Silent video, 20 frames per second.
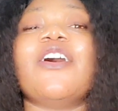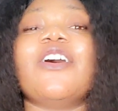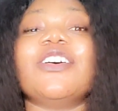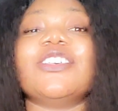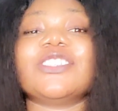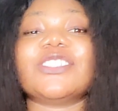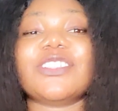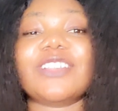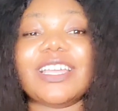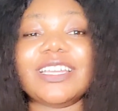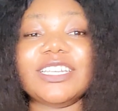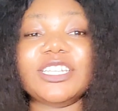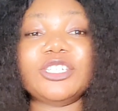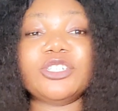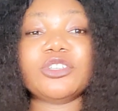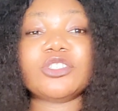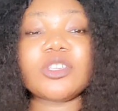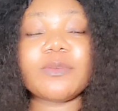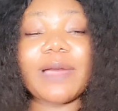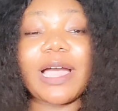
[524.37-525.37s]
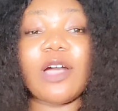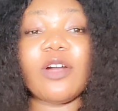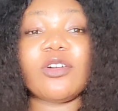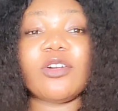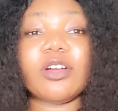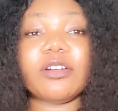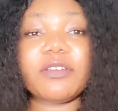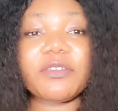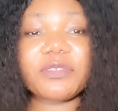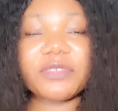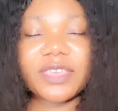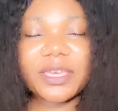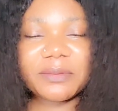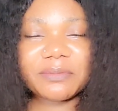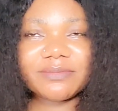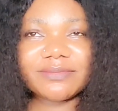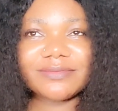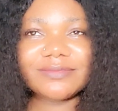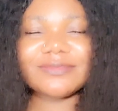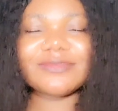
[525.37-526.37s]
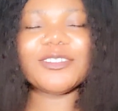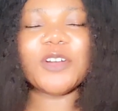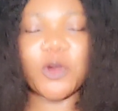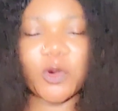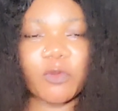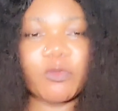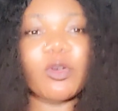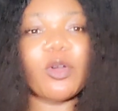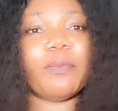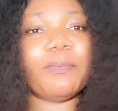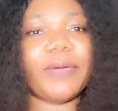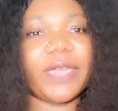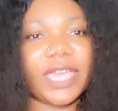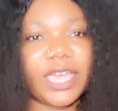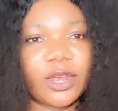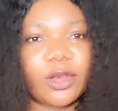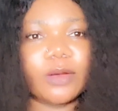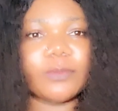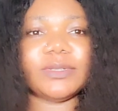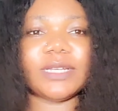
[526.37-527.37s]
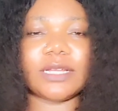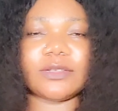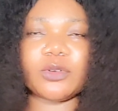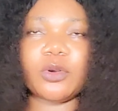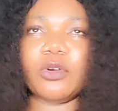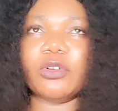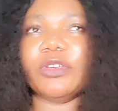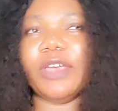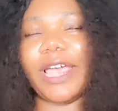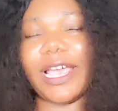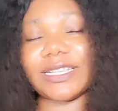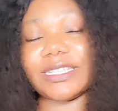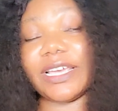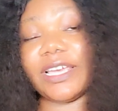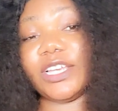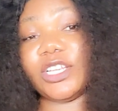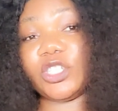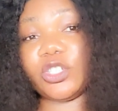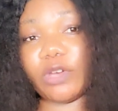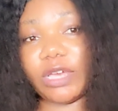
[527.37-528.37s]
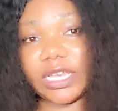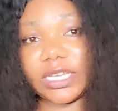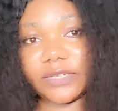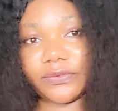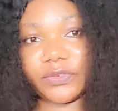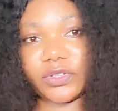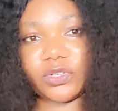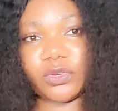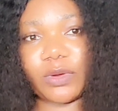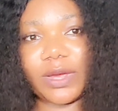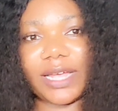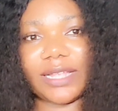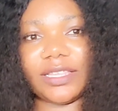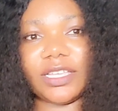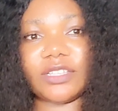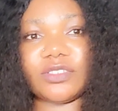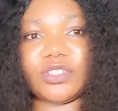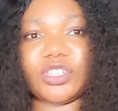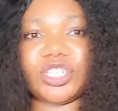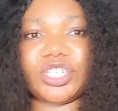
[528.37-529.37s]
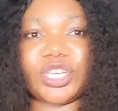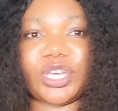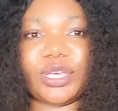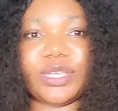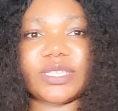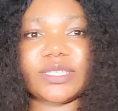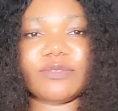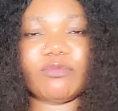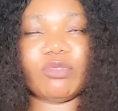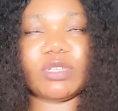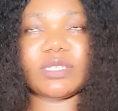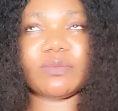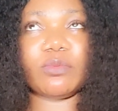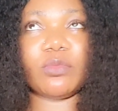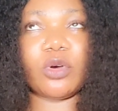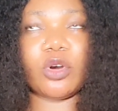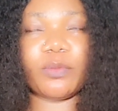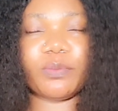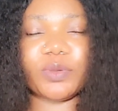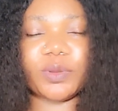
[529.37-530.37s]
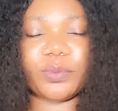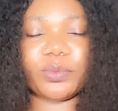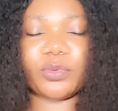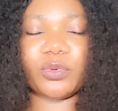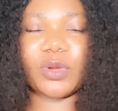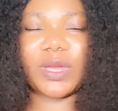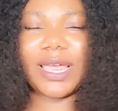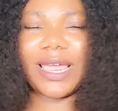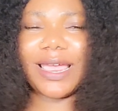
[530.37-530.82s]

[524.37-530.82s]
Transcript: so that the YouTube algorithm will pick it up that, oh, you guys are enjoying the video, and then to share it with more people.